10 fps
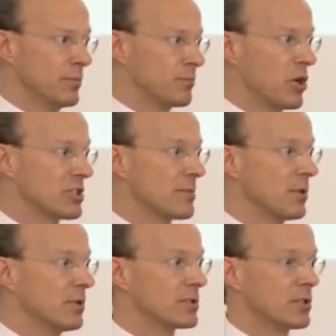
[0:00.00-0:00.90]

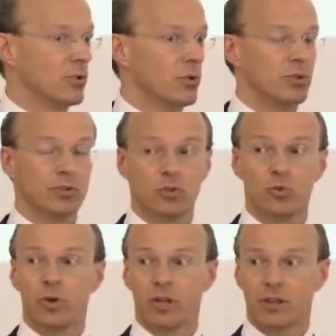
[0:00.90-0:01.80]
possible to do
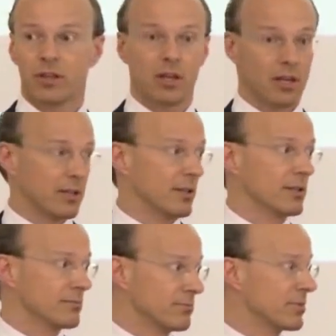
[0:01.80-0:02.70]
with
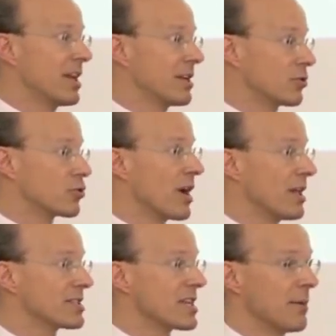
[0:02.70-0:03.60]
a clinical
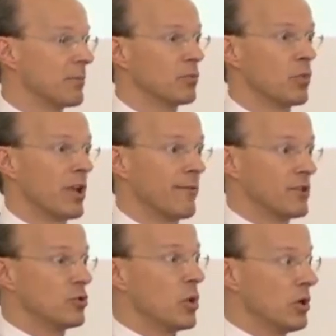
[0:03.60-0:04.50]
trial sample whatever
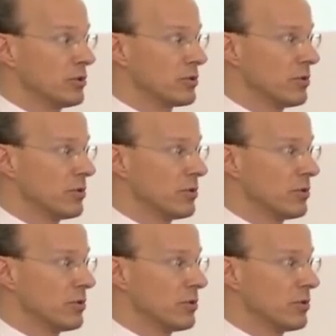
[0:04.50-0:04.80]
you want?